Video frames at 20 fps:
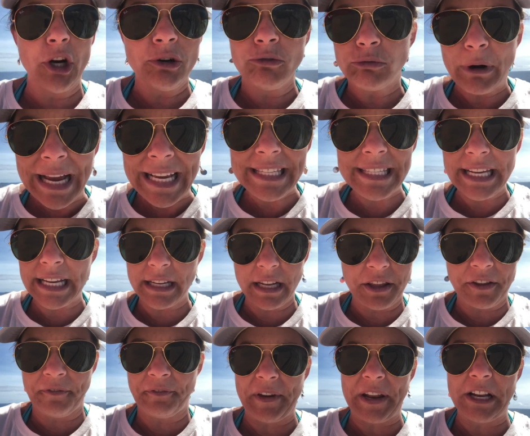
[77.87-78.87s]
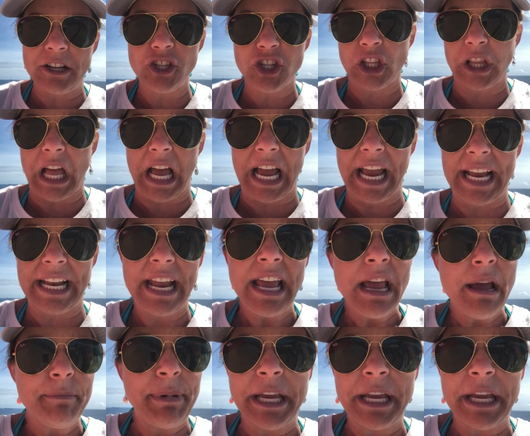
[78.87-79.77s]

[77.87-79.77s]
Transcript: racing to the finish line